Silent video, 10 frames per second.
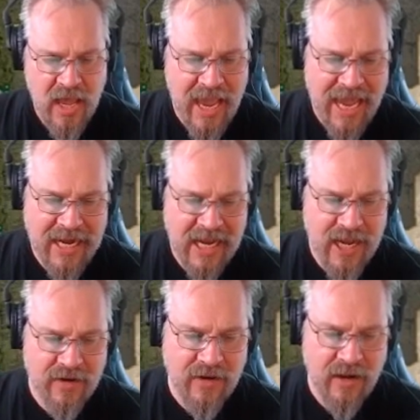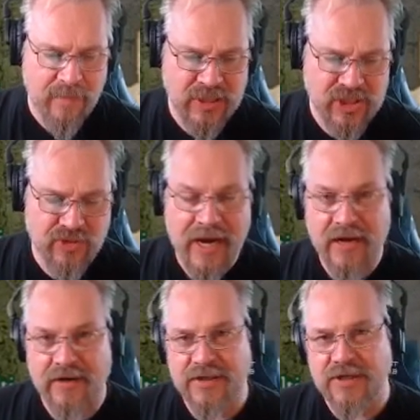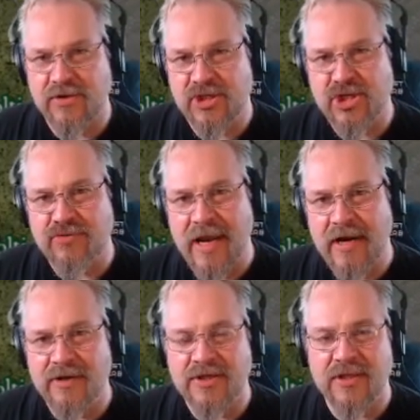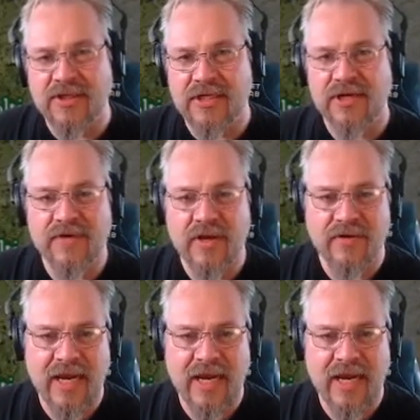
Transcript: any betrayers or traitors to the Slindari